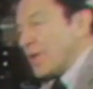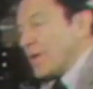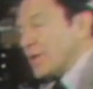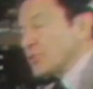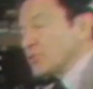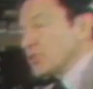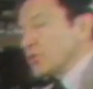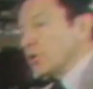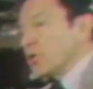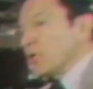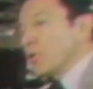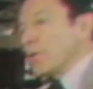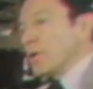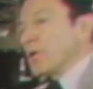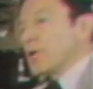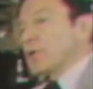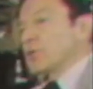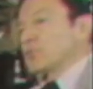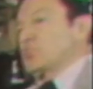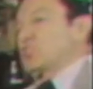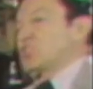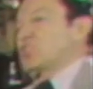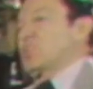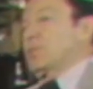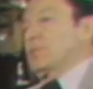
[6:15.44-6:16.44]
that Angelo
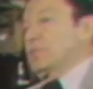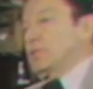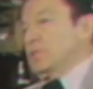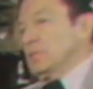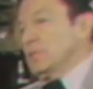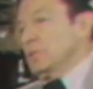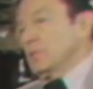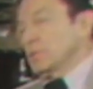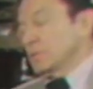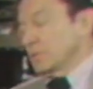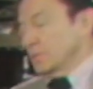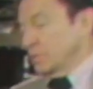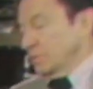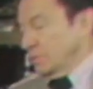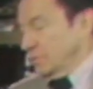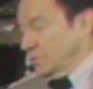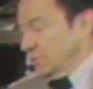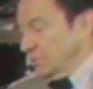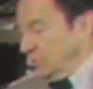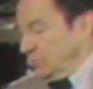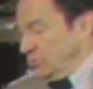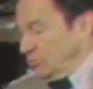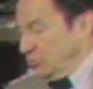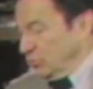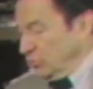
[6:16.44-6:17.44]
Arricchetti,
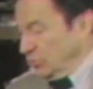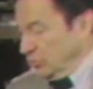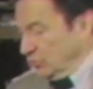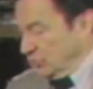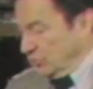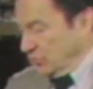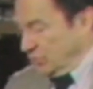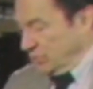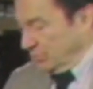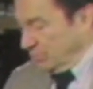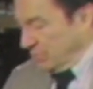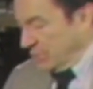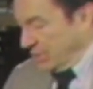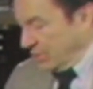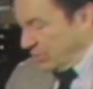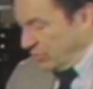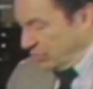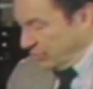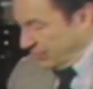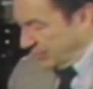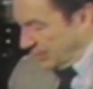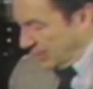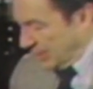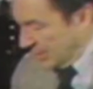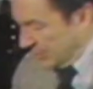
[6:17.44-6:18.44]
who was the mayor
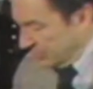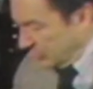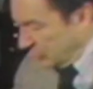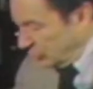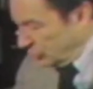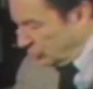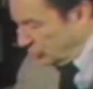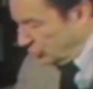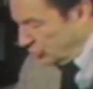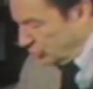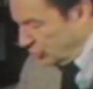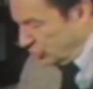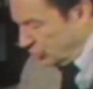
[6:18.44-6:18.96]
of Camden, New